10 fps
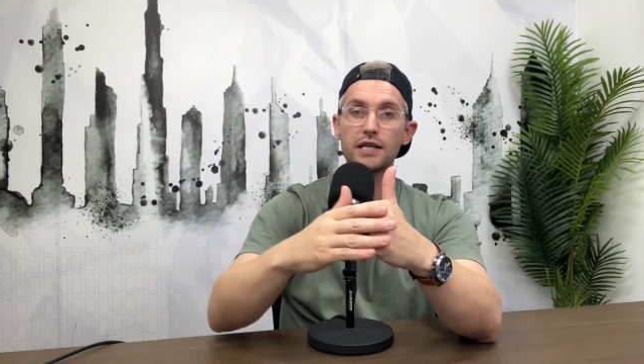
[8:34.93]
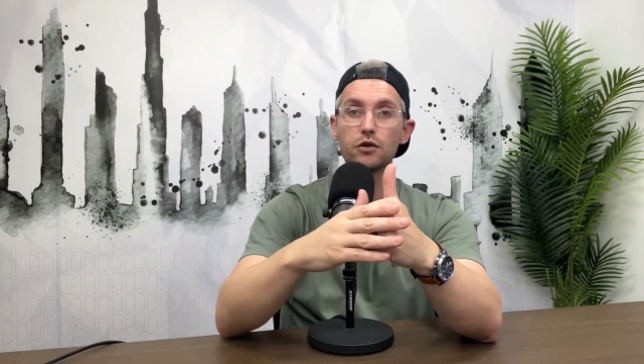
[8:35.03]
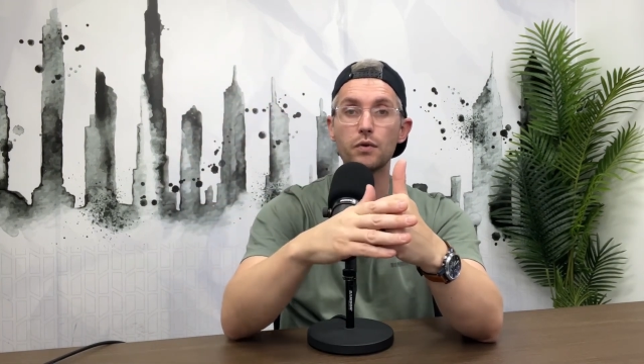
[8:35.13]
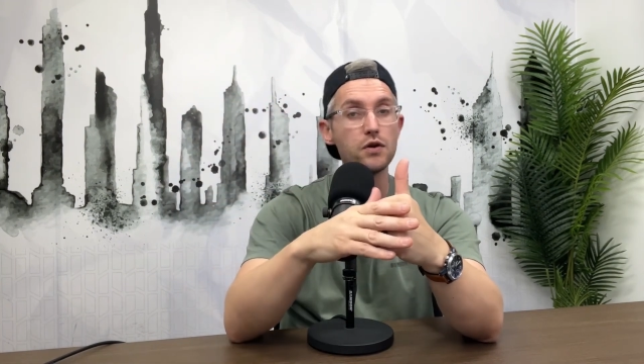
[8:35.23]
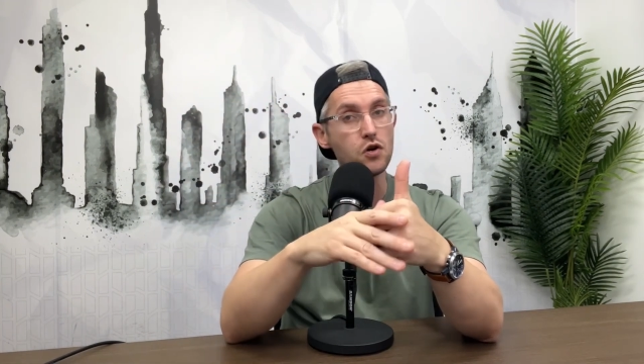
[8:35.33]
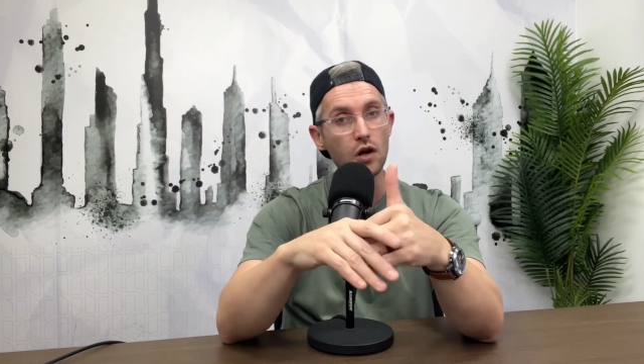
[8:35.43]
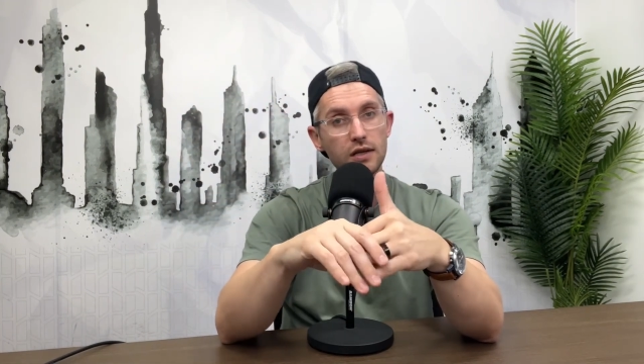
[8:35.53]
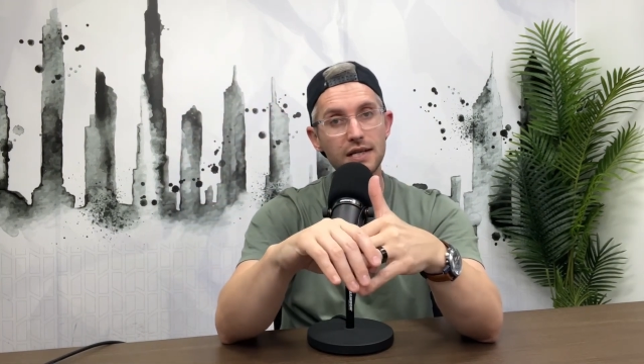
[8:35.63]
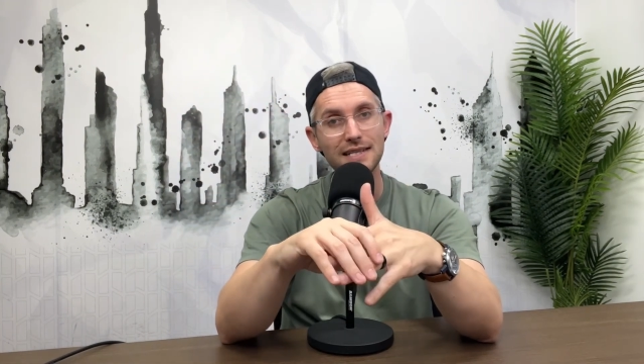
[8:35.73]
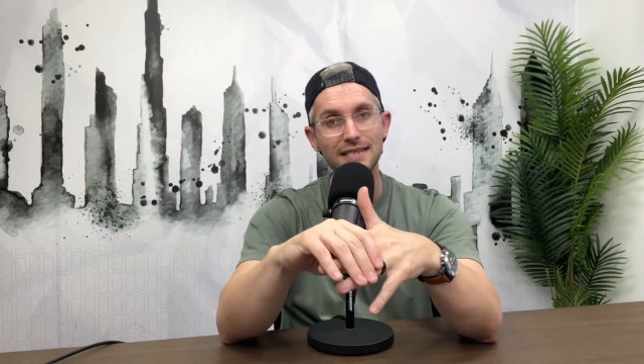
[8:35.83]
So we're not
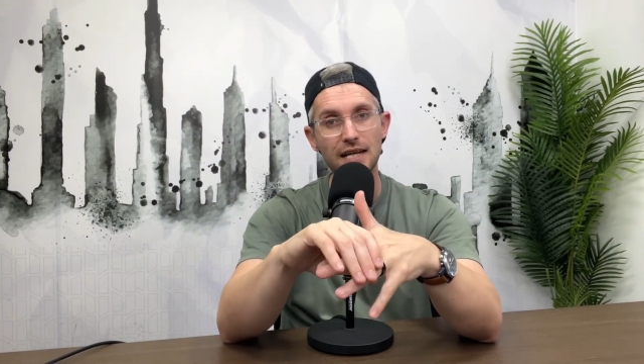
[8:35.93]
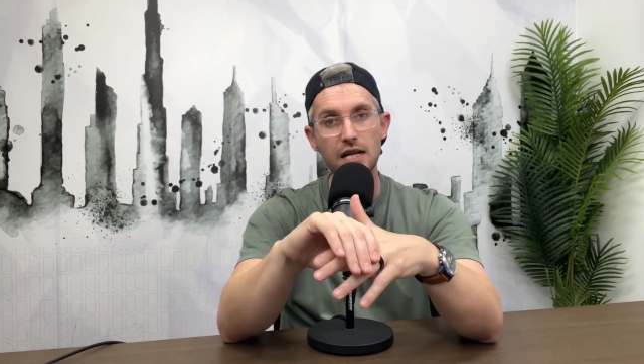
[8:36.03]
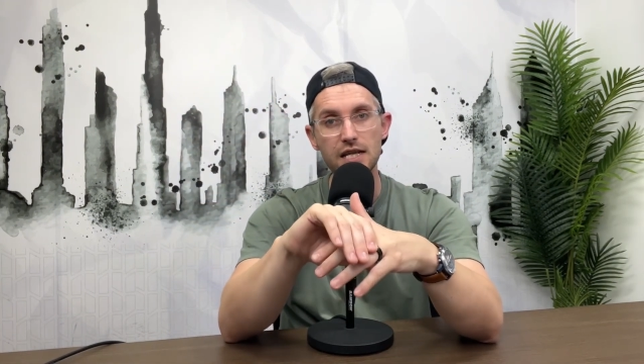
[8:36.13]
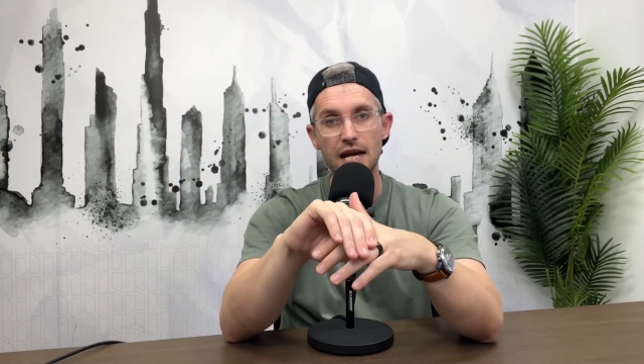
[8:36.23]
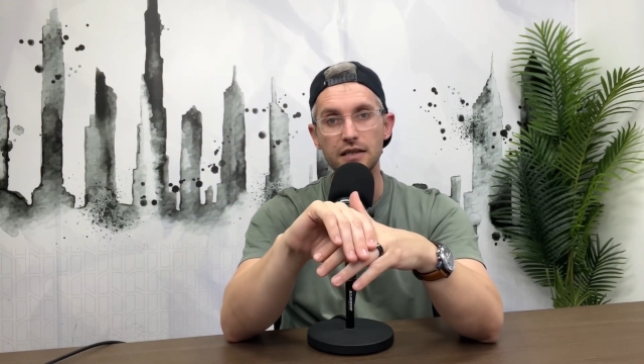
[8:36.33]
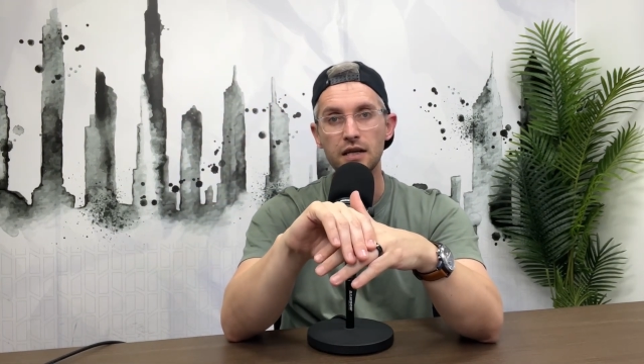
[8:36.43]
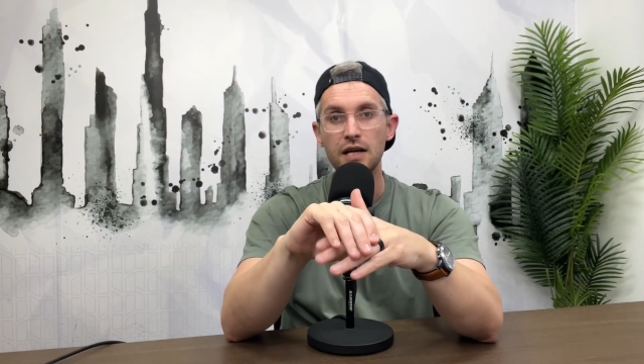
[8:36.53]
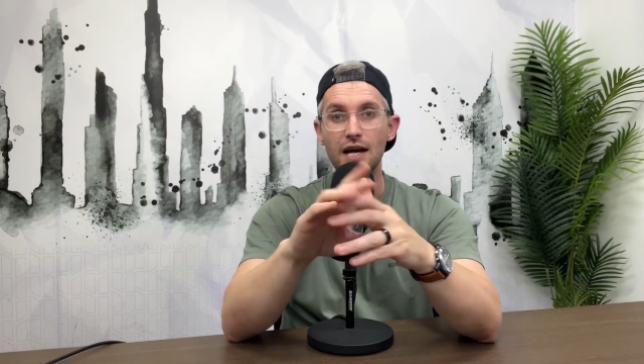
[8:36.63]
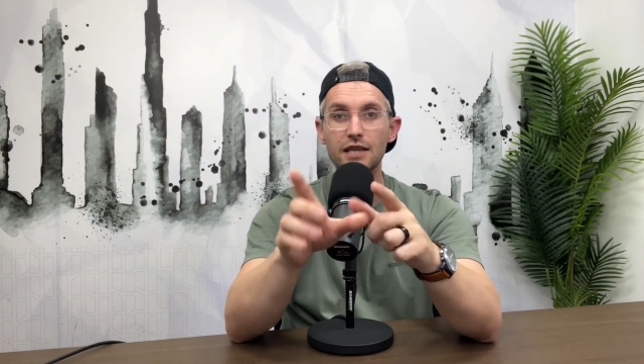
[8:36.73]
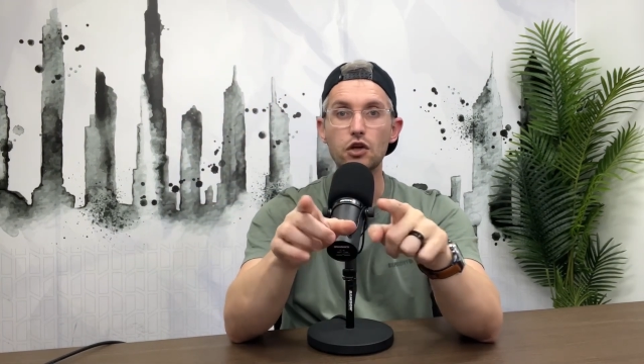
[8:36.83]
going to sell that
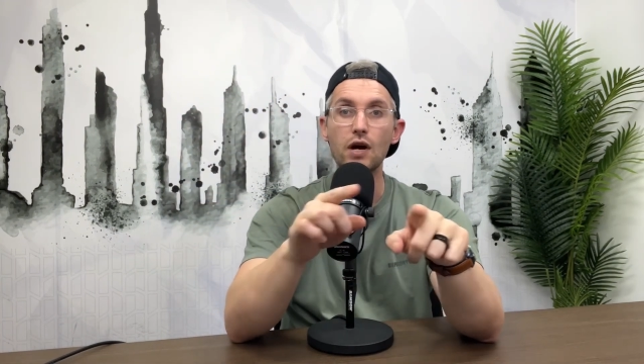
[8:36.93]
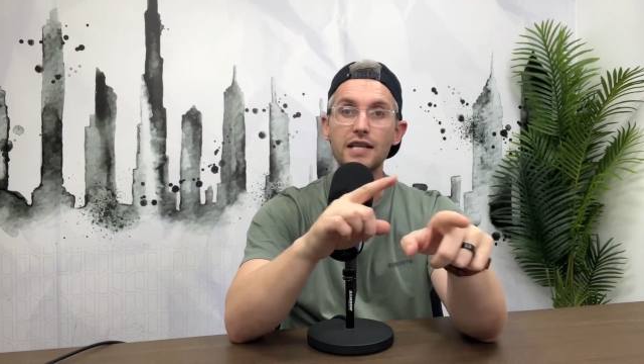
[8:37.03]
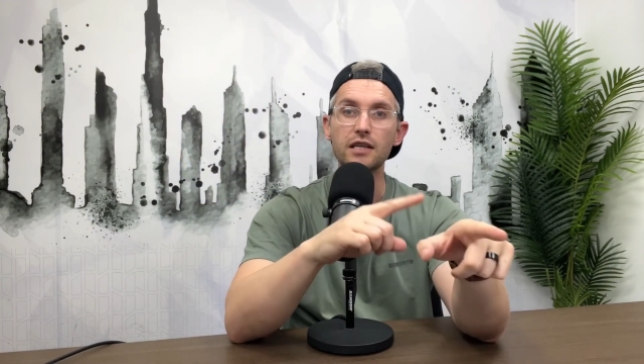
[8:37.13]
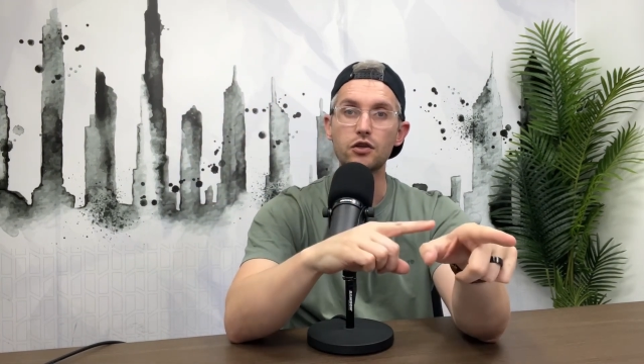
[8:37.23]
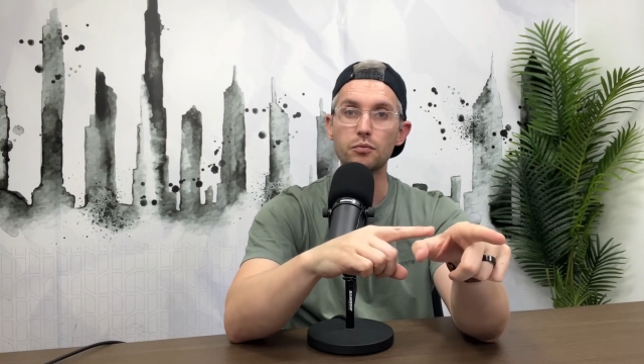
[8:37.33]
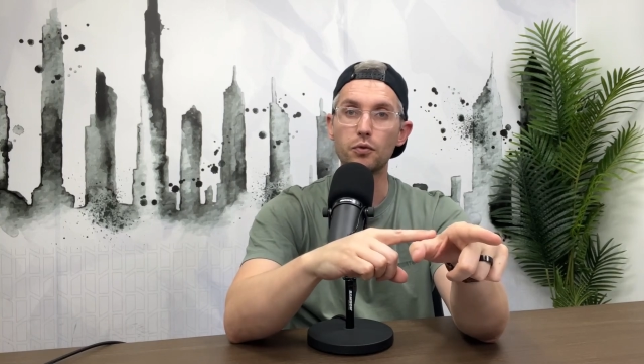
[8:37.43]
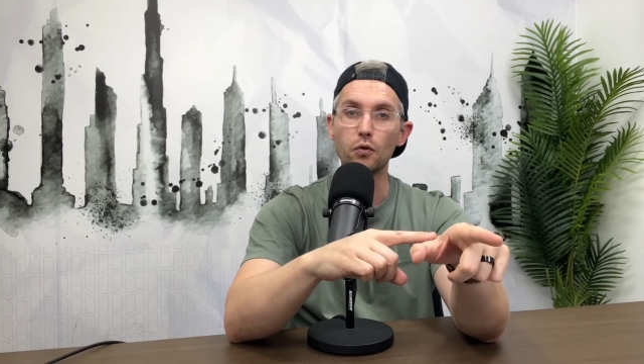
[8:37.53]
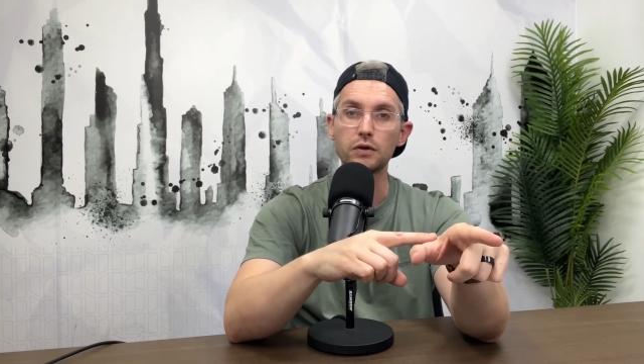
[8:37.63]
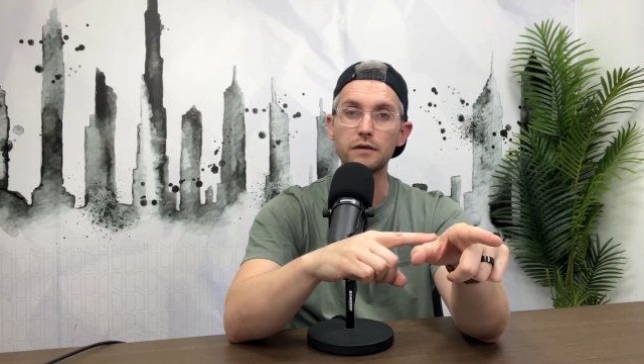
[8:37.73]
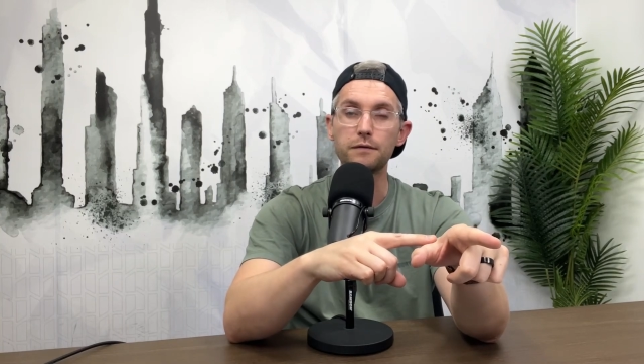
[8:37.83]
at the rate that you
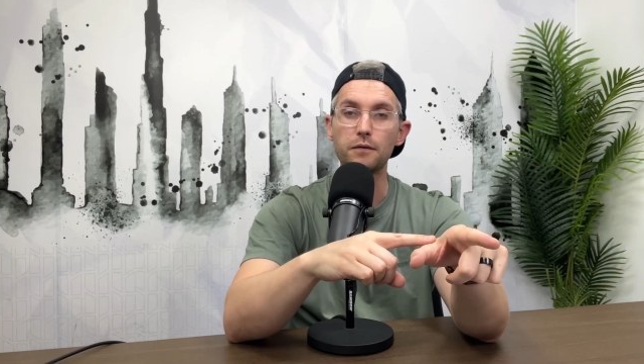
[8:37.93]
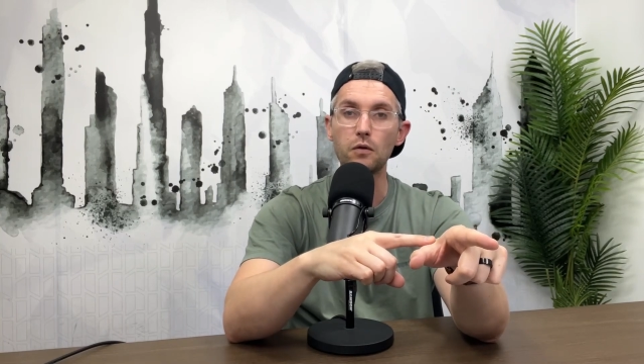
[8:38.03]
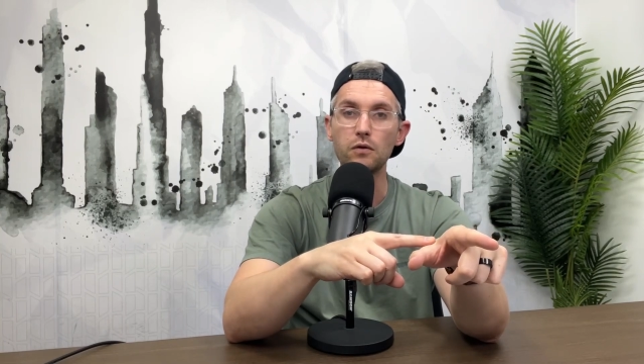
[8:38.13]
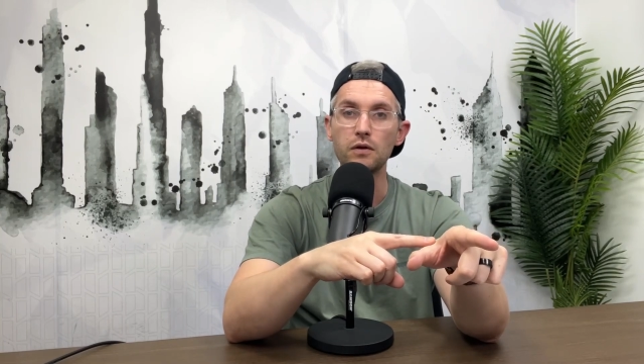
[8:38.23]
bought it for,